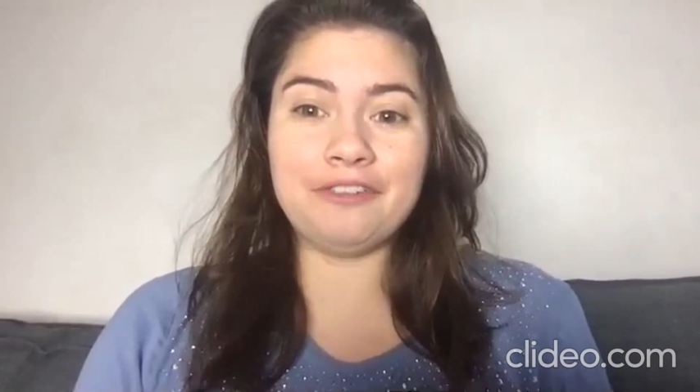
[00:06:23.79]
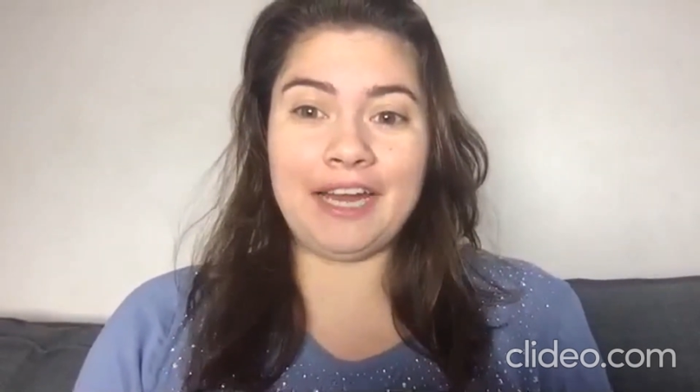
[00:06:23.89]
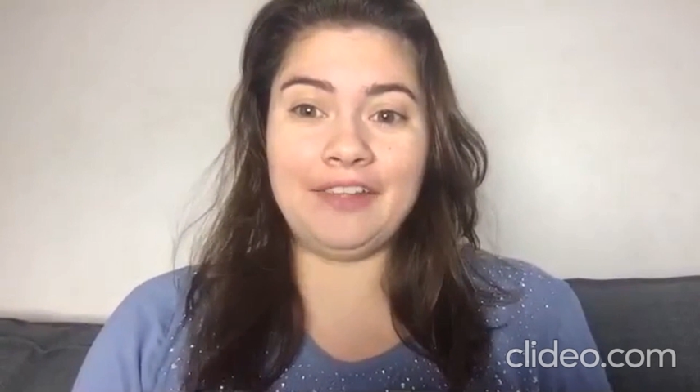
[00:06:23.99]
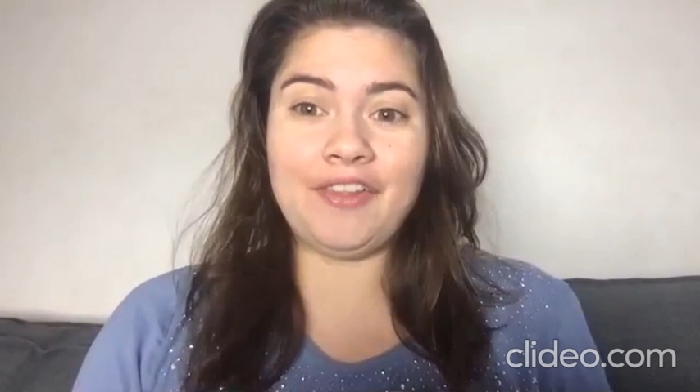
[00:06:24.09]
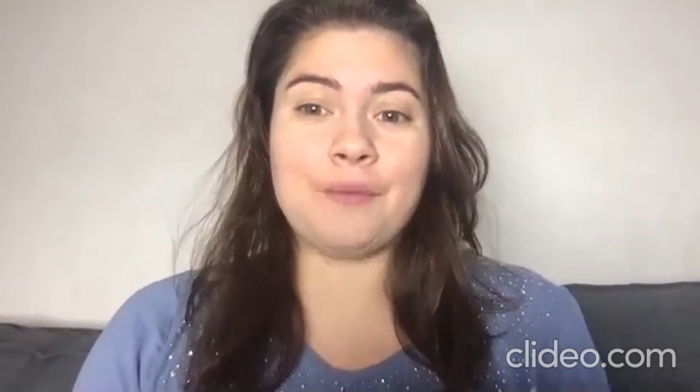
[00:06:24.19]

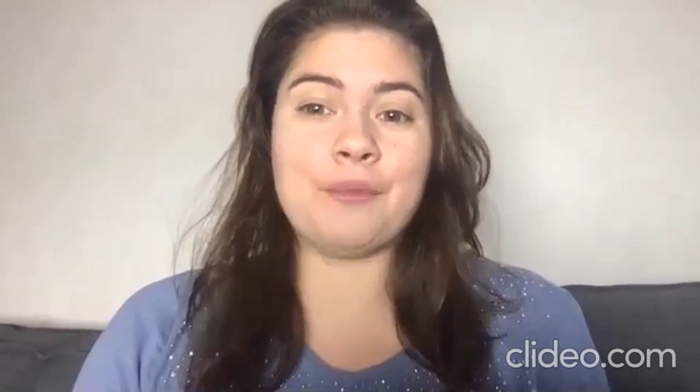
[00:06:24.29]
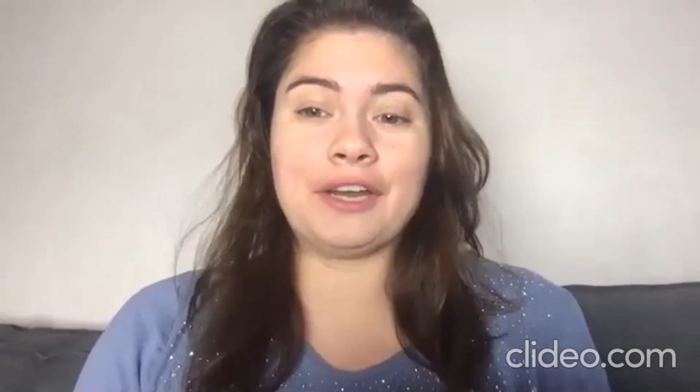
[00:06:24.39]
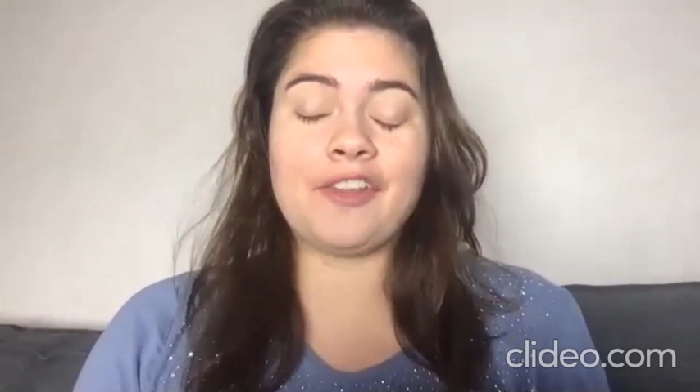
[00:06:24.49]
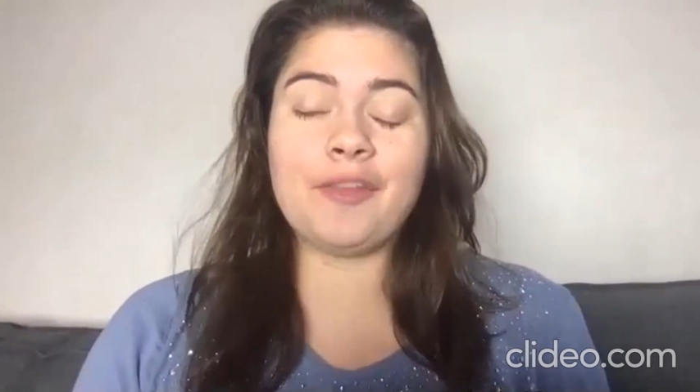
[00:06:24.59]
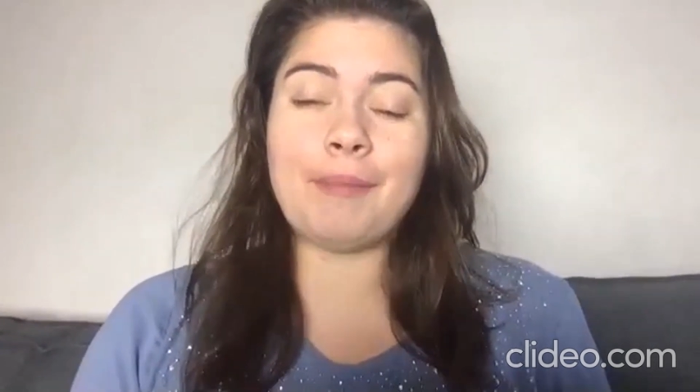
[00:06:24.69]
France and
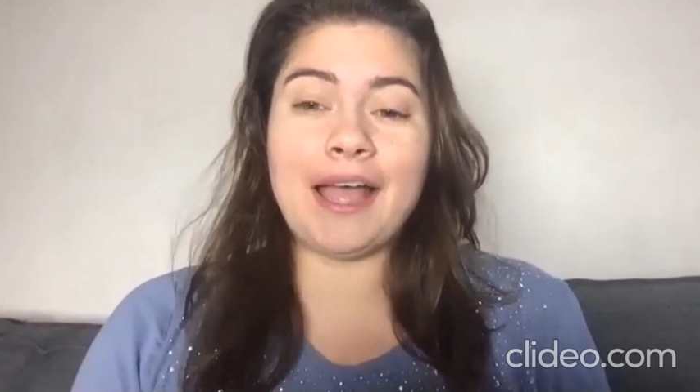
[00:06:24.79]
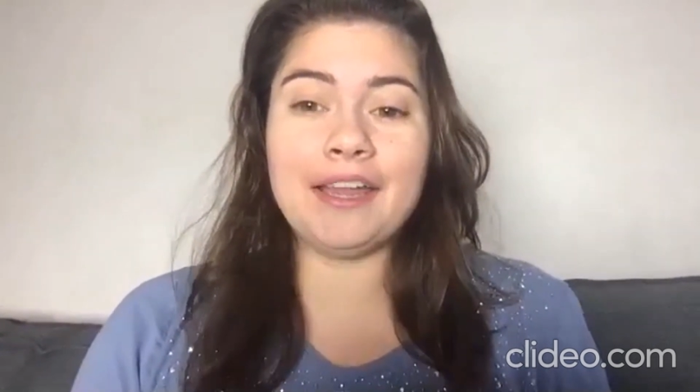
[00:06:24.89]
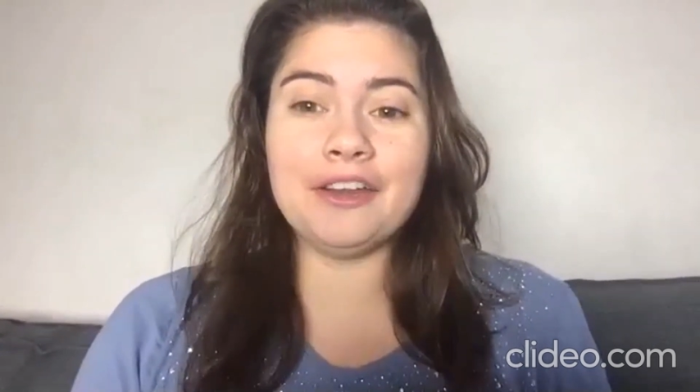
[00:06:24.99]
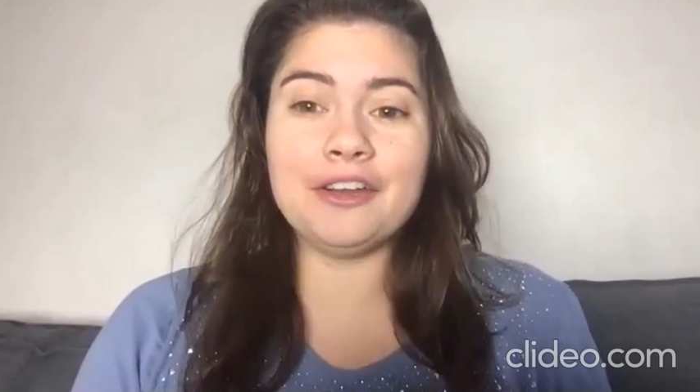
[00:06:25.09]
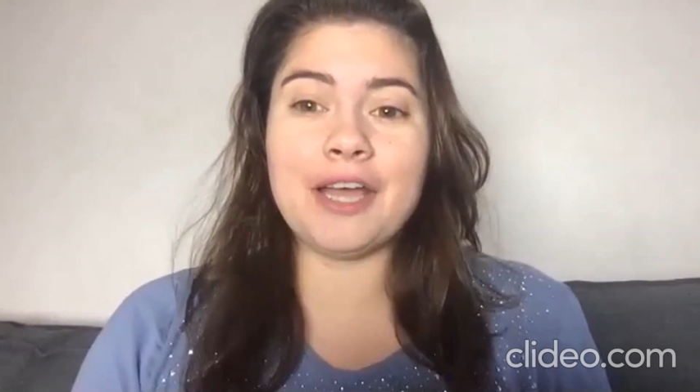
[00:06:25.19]
were
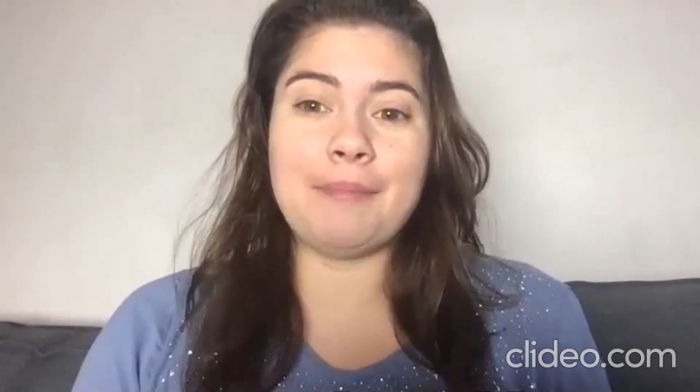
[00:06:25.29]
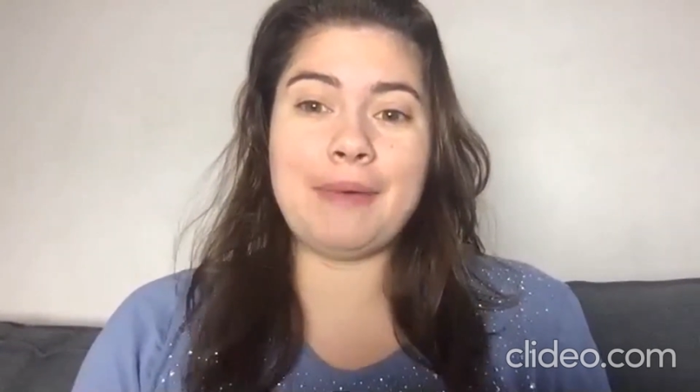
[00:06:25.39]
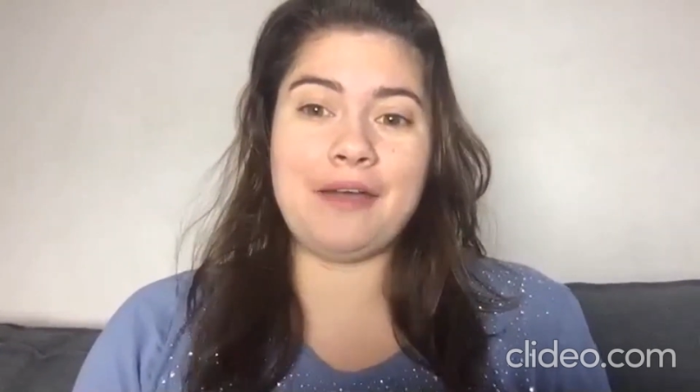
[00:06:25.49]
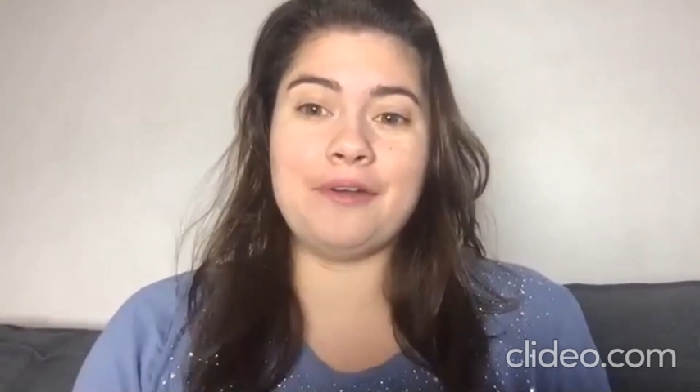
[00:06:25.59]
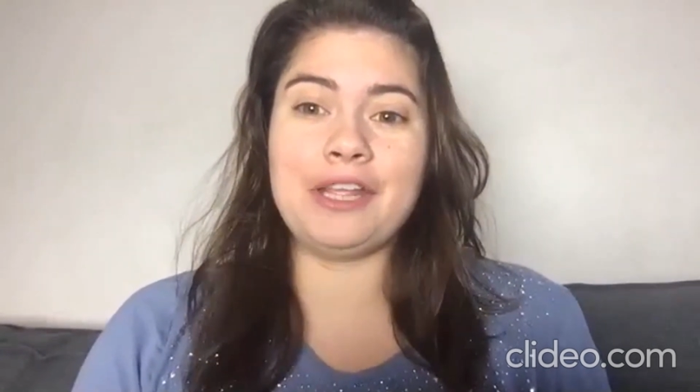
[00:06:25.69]
inspired
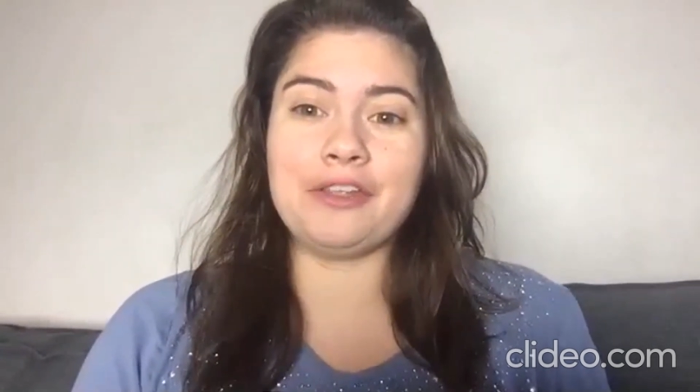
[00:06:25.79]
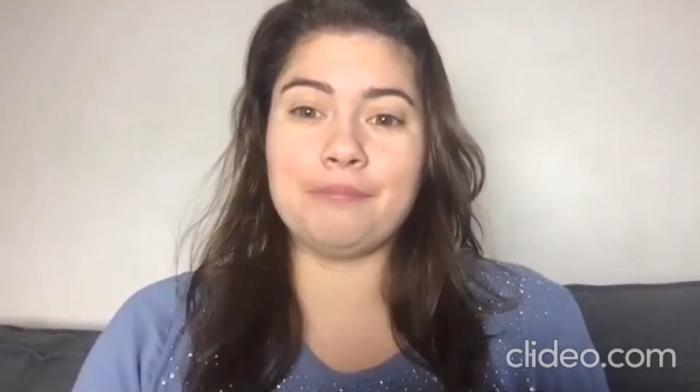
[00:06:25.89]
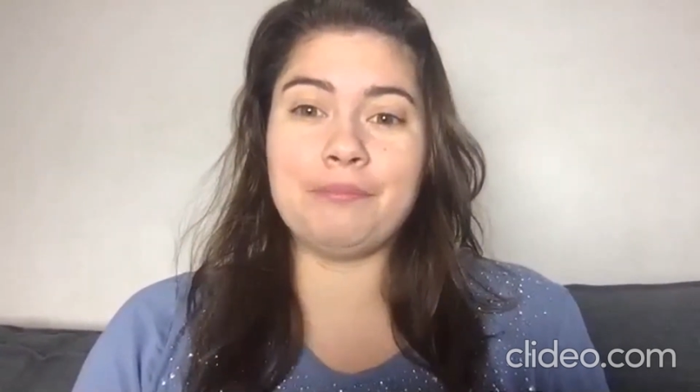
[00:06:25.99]
about